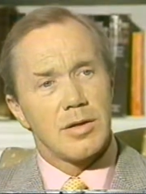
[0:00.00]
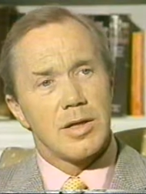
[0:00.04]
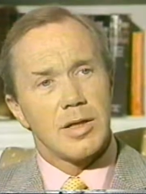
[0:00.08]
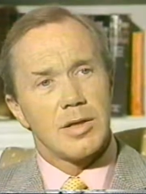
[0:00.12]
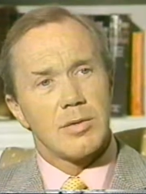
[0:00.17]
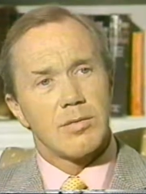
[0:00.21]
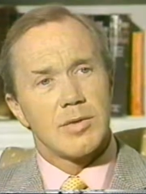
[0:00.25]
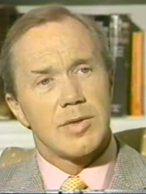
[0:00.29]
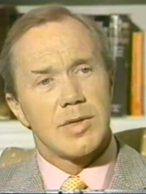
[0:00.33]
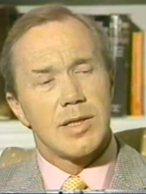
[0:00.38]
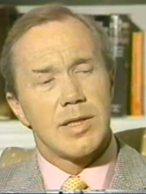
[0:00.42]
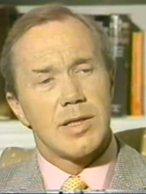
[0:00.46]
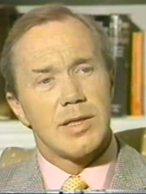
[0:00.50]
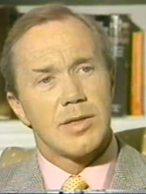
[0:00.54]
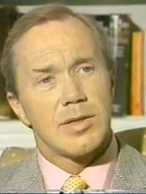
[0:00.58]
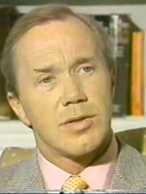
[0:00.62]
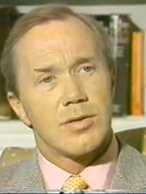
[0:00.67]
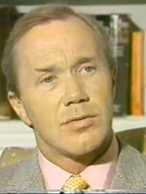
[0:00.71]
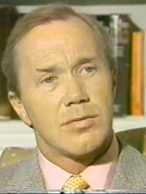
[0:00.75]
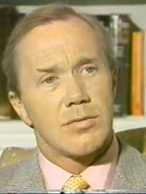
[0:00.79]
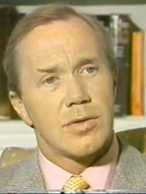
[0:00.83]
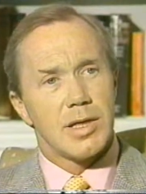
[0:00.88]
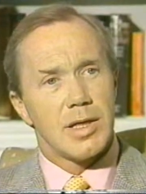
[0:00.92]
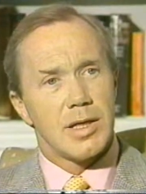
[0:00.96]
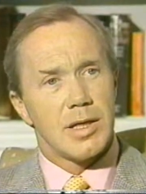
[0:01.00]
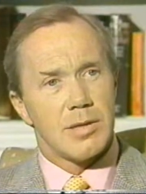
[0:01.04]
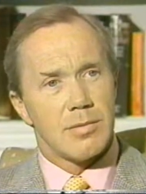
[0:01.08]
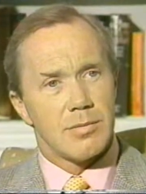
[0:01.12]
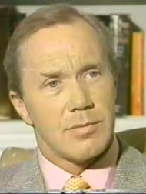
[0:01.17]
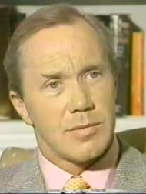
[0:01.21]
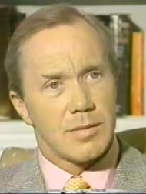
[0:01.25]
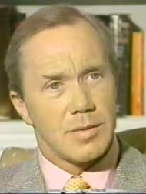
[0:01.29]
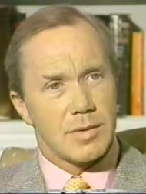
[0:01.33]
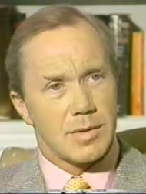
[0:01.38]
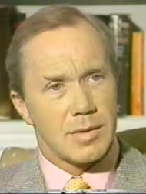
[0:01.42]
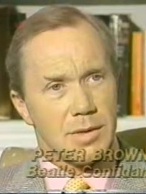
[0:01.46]
It was his
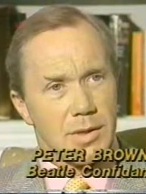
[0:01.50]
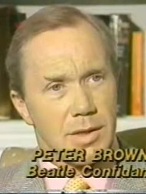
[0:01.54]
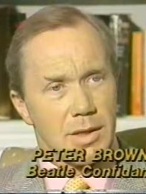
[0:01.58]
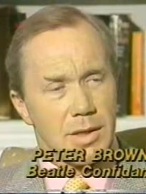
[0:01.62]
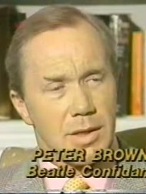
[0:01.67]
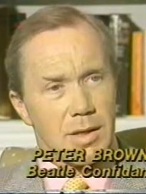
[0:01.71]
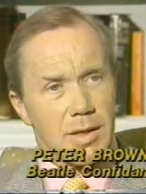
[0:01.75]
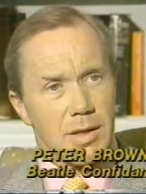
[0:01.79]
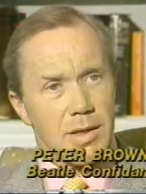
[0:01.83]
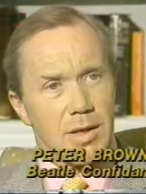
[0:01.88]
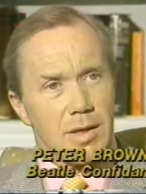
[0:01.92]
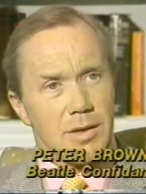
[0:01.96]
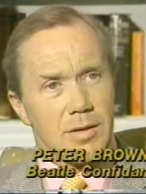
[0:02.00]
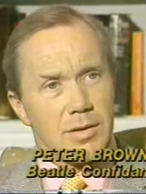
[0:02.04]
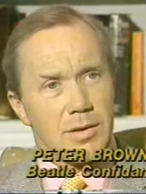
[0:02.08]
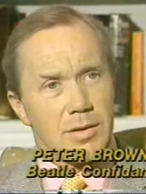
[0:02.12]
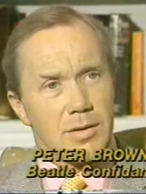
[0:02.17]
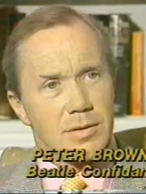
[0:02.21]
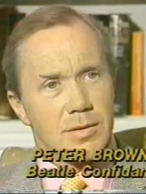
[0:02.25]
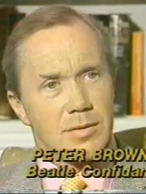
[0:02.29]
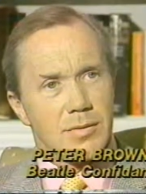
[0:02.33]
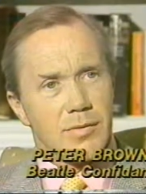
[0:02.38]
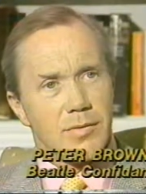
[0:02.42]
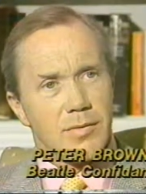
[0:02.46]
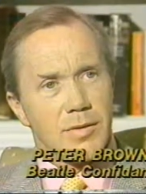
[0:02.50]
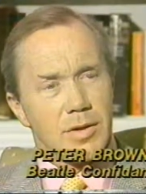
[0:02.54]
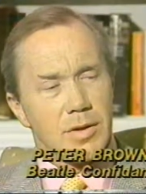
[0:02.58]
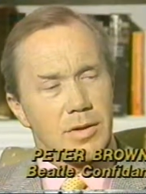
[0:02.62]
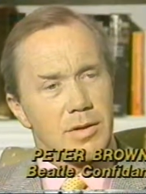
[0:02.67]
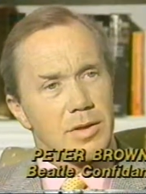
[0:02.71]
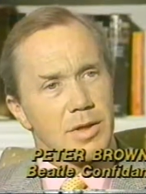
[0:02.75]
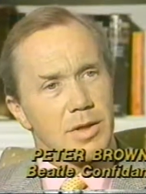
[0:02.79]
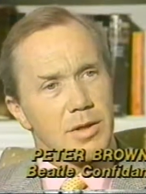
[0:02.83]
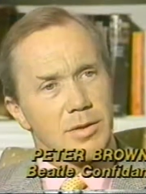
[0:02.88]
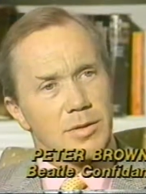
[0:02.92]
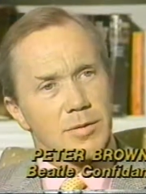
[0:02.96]
dreams that
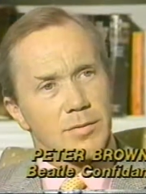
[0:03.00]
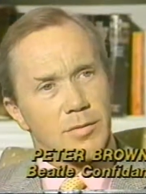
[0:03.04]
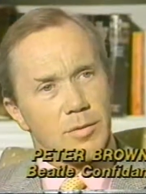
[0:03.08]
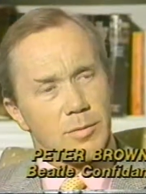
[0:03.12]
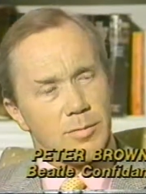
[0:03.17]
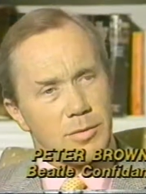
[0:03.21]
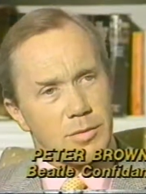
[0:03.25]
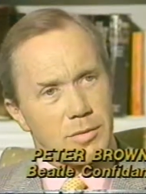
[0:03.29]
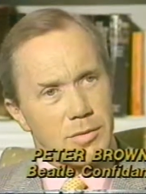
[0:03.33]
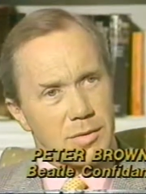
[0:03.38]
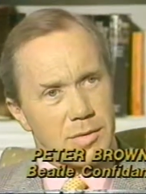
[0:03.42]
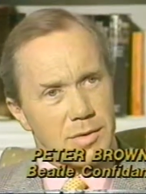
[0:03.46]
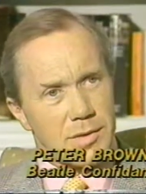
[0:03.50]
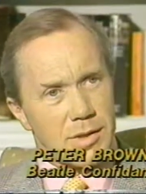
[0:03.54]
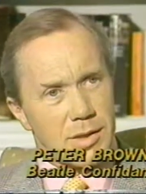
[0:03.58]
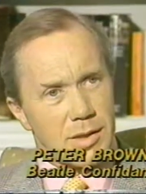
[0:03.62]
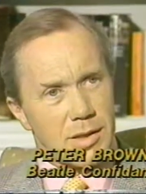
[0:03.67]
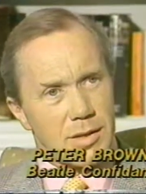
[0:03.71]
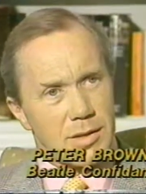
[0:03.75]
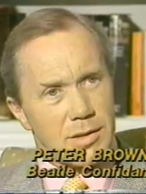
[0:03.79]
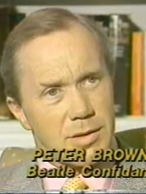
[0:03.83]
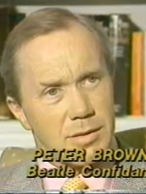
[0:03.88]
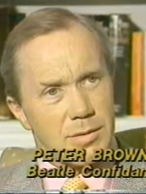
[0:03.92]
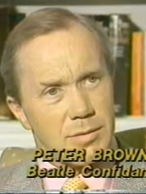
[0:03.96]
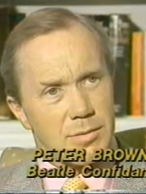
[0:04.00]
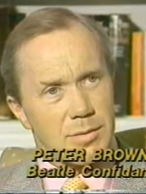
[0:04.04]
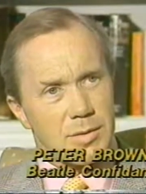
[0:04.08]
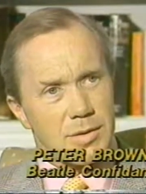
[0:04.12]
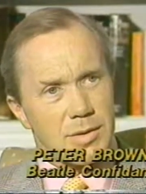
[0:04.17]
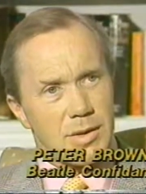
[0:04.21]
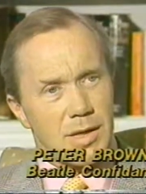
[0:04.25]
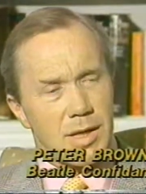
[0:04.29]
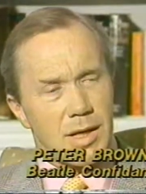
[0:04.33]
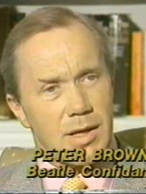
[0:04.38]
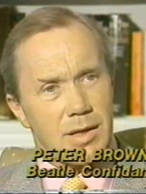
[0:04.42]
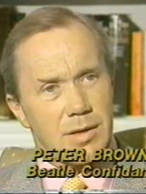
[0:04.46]
filled those football
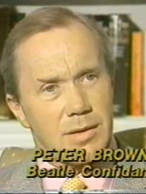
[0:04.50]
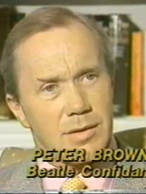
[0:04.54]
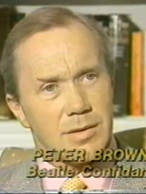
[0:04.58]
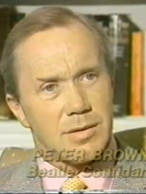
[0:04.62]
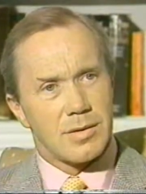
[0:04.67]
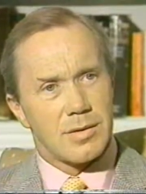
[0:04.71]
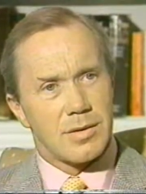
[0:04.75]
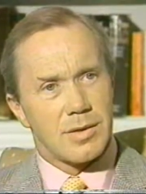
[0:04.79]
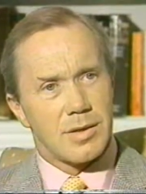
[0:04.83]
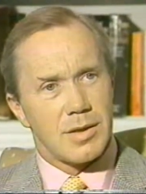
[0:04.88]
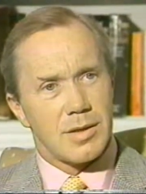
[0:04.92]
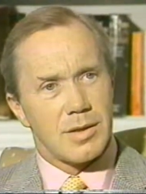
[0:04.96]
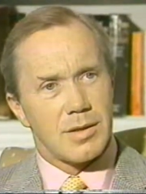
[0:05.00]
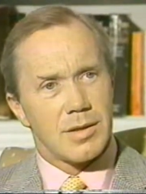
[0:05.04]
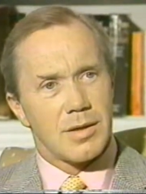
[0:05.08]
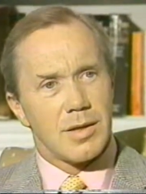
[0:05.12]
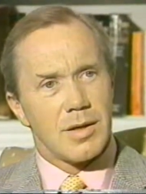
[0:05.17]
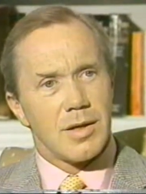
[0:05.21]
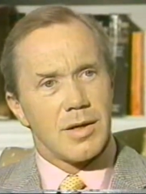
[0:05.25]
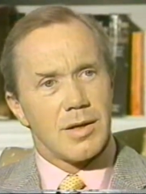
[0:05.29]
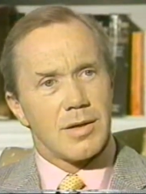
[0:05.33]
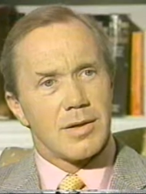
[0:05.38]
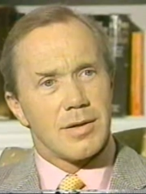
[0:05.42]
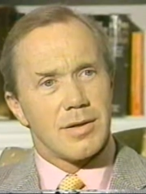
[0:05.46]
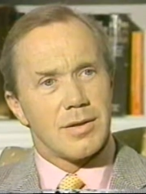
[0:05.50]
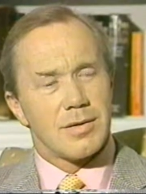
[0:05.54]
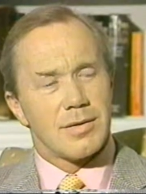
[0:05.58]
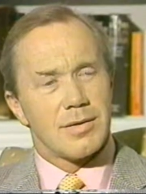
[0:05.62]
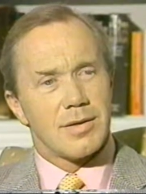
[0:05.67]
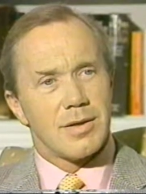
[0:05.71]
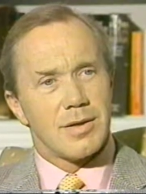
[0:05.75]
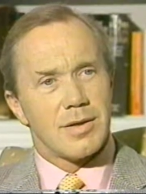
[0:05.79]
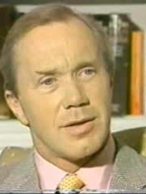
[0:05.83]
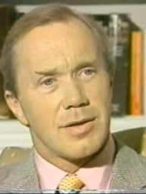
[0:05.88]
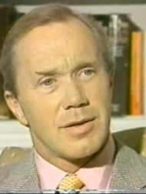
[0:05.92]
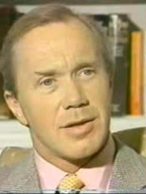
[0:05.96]
stadiums and the, uh,
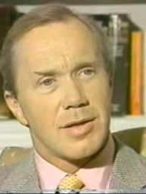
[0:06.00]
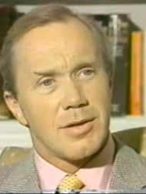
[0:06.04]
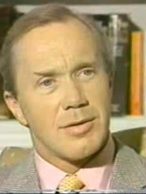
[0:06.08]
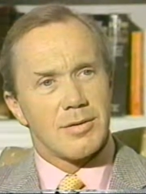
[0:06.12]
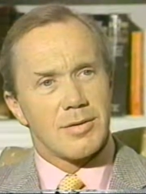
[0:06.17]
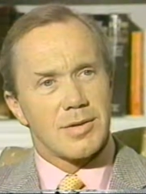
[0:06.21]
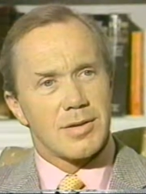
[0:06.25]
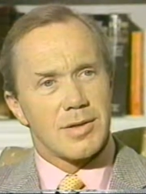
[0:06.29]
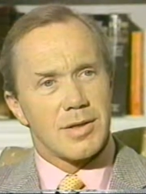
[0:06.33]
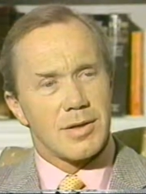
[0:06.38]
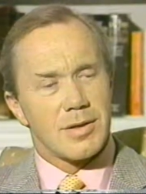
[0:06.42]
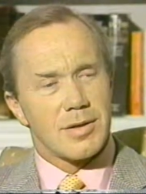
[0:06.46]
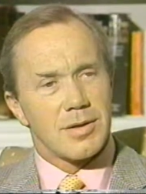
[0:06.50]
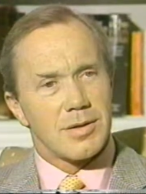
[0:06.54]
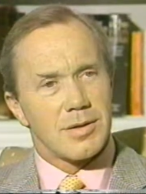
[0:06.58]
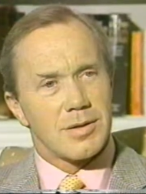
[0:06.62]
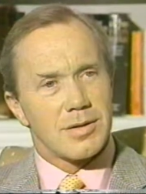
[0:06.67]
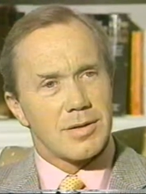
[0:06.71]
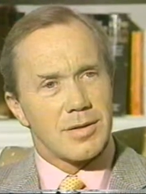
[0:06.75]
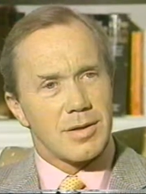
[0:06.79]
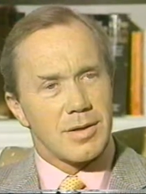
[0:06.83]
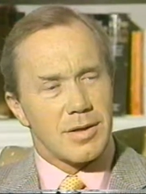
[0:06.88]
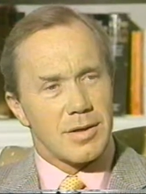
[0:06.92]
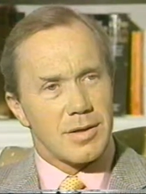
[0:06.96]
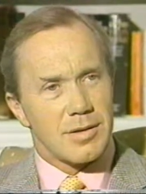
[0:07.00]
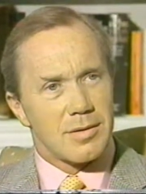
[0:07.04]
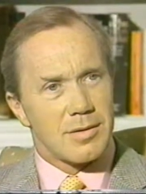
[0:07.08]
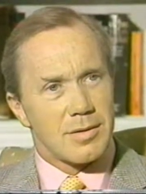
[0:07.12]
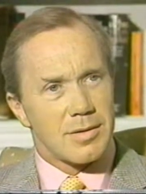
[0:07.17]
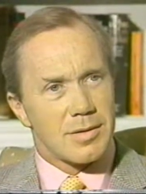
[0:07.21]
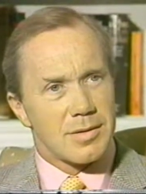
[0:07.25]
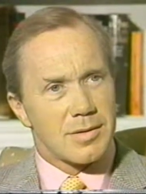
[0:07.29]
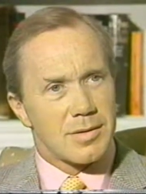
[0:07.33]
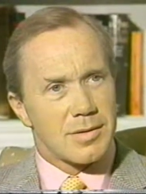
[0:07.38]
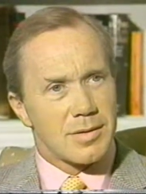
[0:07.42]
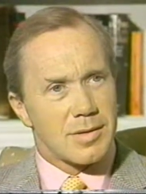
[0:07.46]
the closed circuit, uh,
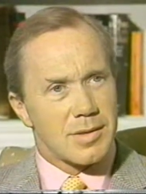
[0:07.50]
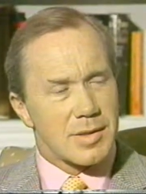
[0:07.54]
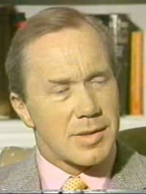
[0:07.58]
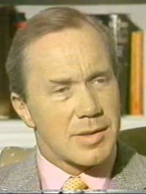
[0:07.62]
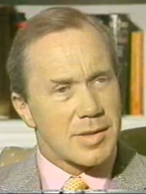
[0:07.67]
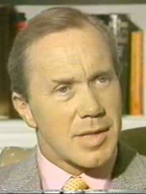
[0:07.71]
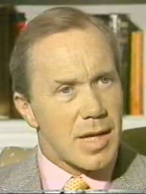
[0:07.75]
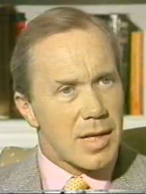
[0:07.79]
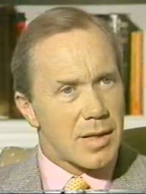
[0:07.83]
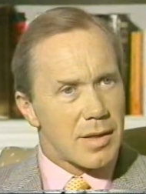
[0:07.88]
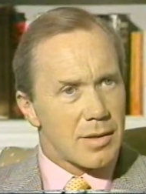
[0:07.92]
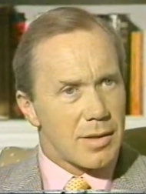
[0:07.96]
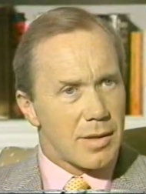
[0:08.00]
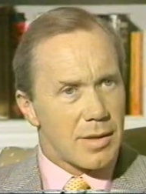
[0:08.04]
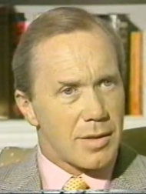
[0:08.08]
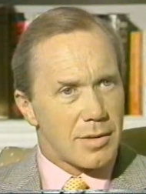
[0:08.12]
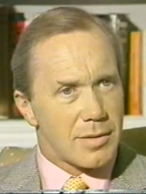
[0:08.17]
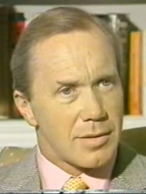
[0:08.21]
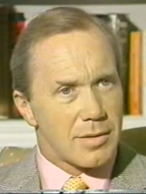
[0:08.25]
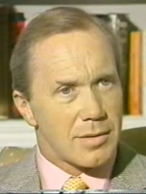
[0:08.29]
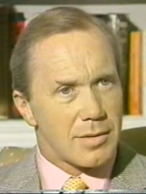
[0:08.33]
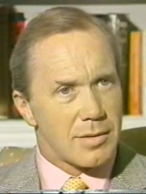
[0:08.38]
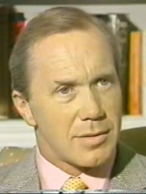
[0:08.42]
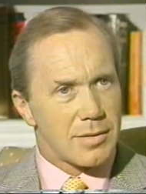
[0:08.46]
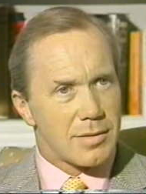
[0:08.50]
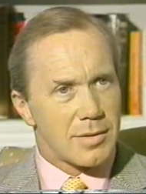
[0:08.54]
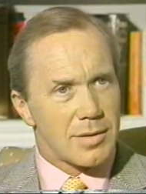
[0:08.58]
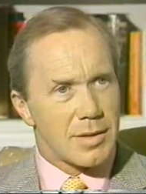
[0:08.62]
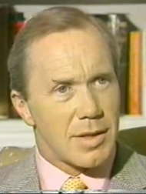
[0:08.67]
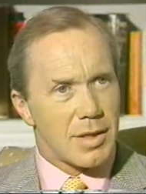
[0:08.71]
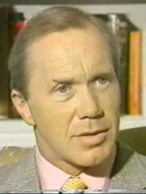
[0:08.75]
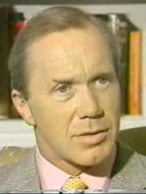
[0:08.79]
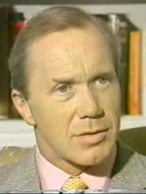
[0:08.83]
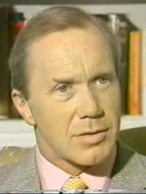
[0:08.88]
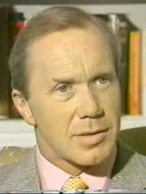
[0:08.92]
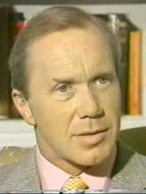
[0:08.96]
the, the satellite,
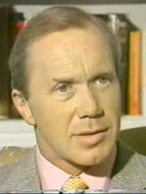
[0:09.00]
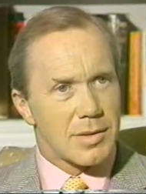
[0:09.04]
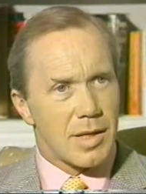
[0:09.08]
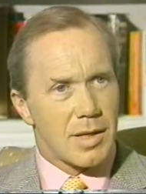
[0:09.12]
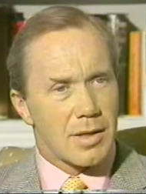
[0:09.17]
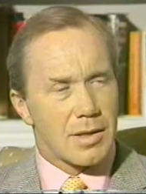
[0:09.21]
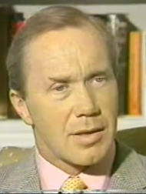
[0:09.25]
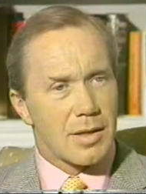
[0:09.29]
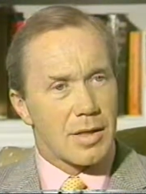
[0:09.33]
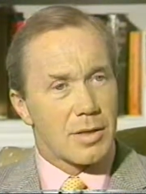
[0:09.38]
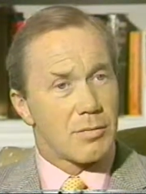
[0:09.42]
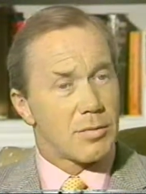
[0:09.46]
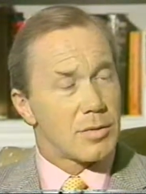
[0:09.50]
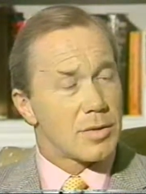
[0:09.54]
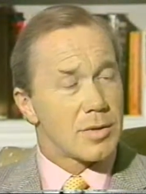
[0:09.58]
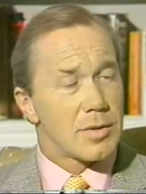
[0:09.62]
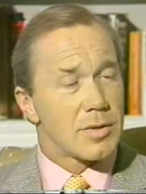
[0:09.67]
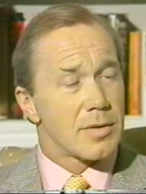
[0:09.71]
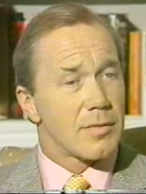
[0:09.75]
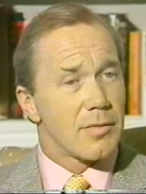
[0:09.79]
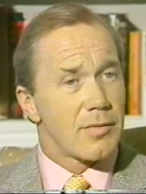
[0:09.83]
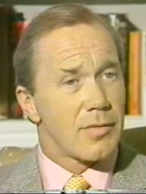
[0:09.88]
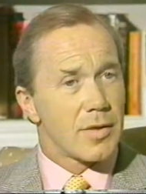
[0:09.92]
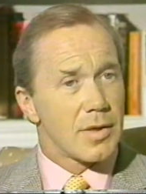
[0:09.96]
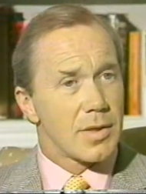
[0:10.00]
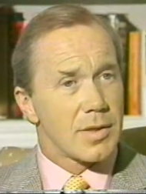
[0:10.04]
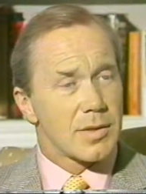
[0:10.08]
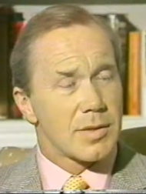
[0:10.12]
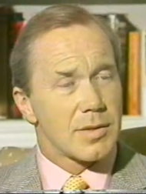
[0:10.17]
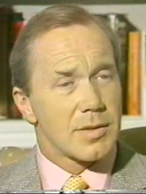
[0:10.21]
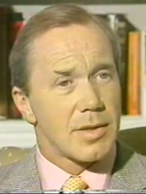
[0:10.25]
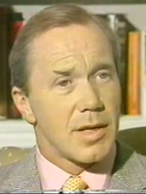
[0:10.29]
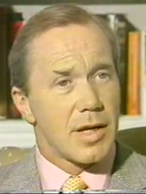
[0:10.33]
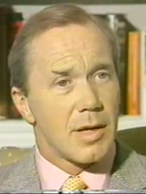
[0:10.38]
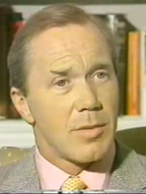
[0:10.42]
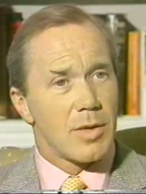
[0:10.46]
international satellite, which is the first